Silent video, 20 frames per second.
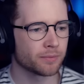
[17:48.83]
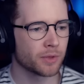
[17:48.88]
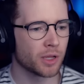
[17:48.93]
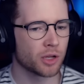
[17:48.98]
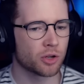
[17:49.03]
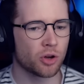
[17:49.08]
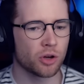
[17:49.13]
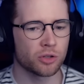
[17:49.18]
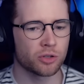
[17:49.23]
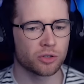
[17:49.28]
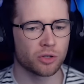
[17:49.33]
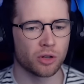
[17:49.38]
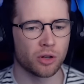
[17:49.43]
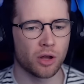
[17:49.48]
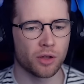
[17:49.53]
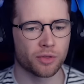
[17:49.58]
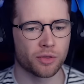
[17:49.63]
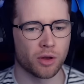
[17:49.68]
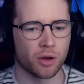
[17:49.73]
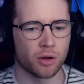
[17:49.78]
It costs a
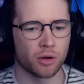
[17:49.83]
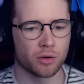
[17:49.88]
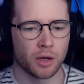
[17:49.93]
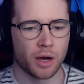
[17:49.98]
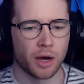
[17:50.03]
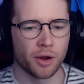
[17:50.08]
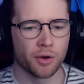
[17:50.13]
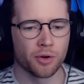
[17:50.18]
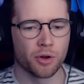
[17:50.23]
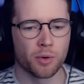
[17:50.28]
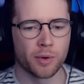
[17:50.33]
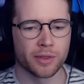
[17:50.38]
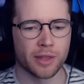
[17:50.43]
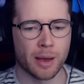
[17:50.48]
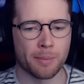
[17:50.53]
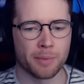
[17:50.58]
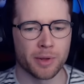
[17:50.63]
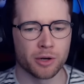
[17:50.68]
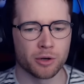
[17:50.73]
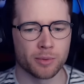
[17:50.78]
lot, though. I don't know what
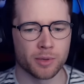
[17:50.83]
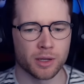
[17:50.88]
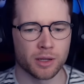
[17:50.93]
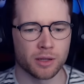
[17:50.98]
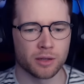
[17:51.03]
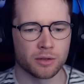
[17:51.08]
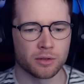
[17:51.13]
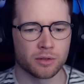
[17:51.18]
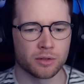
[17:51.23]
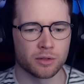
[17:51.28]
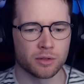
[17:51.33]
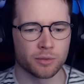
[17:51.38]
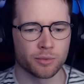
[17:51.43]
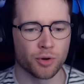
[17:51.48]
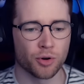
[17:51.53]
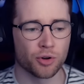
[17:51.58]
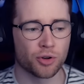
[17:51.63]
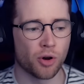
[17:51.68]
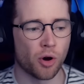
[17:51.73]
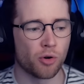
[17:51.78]
that middle bit is.
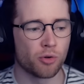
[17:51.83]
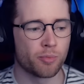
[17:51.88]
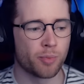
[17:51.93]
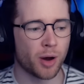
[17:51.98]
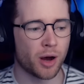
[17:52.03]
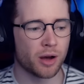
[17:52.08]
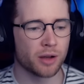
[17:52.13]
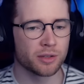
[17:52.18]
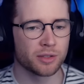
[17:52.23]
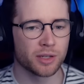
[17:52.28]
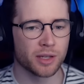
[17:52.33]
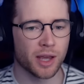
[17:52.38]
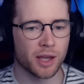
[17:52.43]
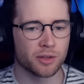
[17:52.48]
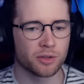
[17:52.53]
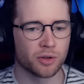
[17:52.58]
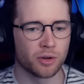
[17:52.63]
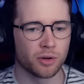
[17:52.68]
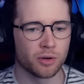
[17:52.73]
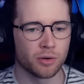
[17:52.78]
We got gold bars to
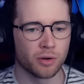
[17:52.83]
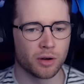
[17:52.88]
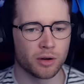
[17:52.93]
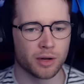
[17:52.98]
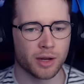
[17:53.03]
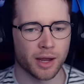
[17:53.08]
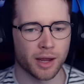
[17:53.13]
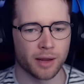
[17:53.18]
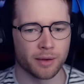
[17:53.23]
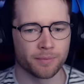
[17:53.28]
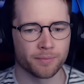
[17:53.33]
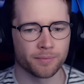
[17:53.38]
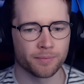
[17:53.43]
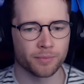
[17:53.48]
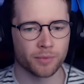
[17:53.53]
get to? Okay.